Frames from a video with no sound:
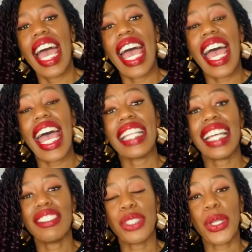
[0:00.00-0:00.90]
And
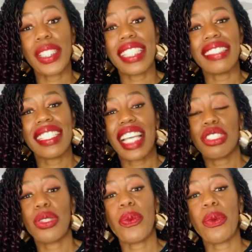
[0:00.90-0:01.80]
as you know, it's
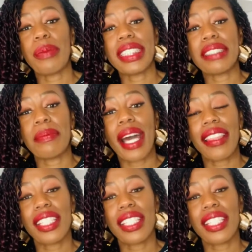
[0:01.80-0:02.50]
International Women's Month,